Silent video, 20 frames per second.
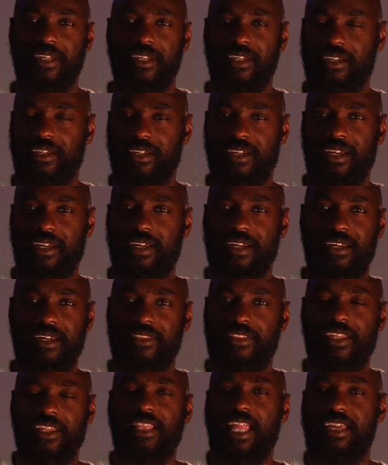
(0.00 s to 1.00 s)

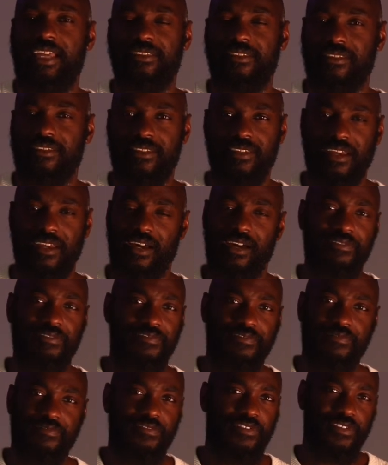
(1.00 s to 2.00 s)
the lens of
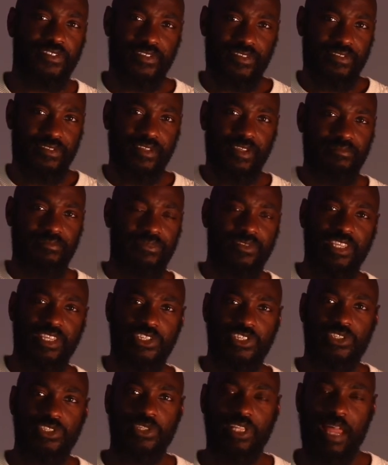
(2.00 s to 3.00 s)
some
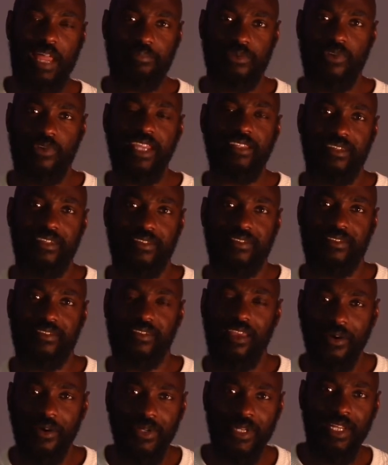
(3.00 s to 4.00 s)
digital apparatus.
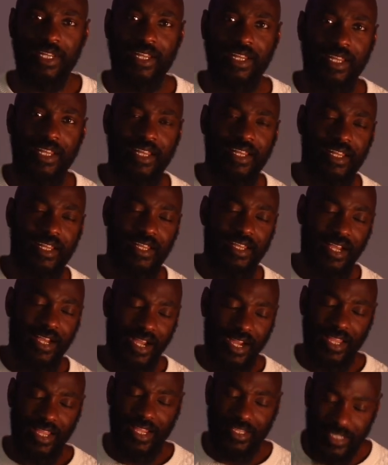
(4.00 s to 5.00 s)
So
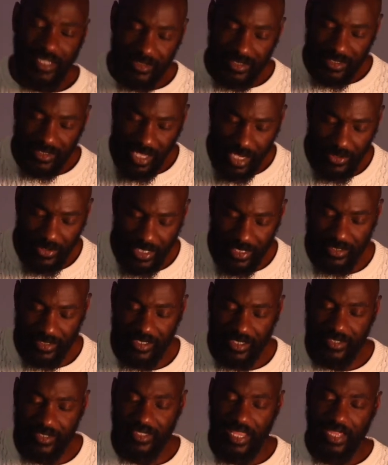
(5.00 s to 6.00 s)
I could totally
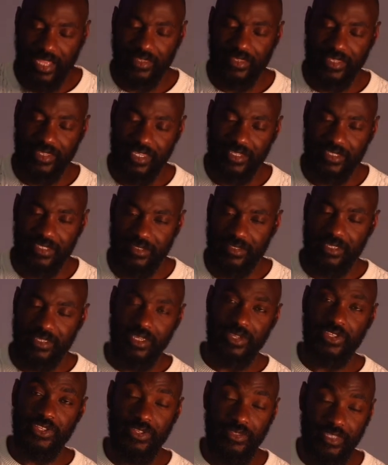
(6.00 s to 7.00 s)
understand this.
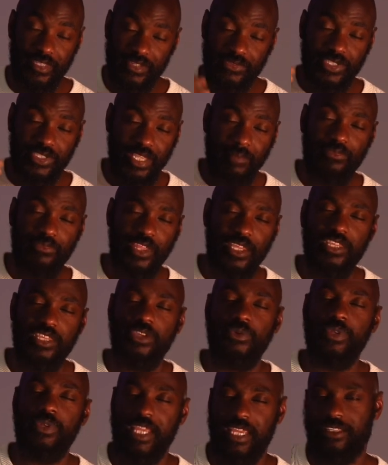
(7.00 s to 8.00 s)
There's something
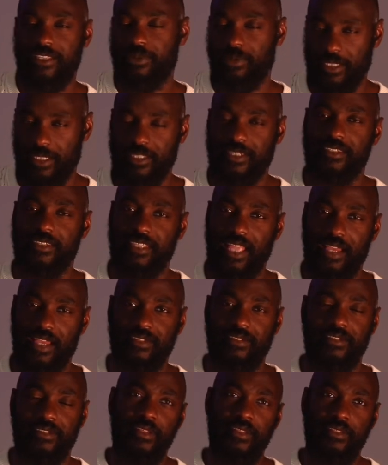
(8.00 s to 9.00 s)
you need to
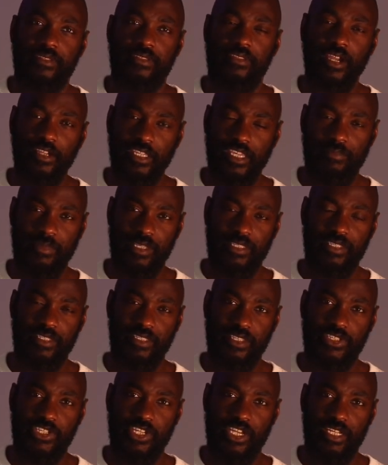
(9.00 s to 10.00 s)
understand. Documenting
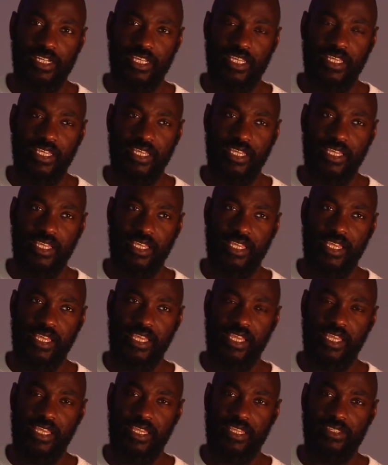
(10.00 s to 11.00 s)
the journey
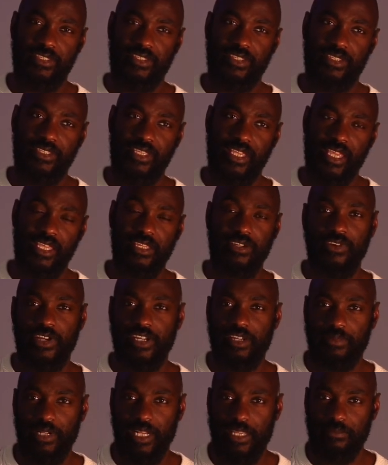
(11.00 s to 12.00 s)
is
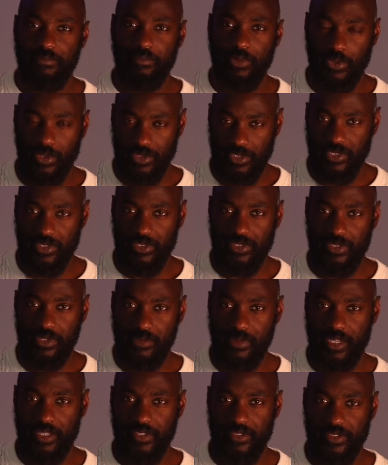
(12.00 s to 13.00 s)
incredibly important
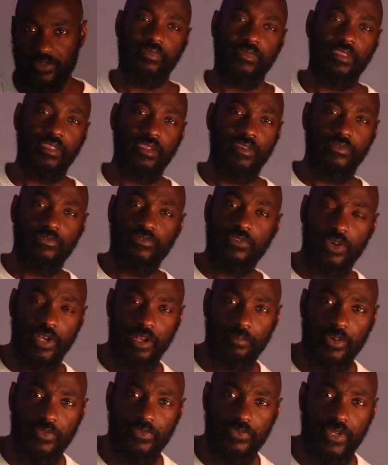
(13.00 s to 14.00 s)
to us for a
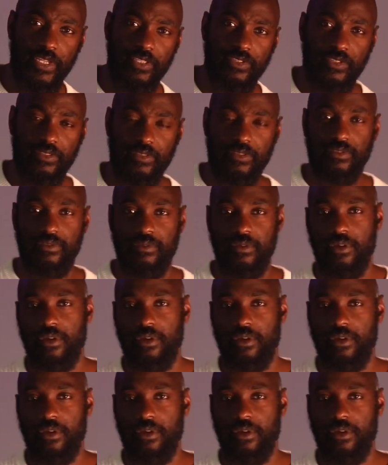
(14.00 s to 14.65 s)
number of reasons.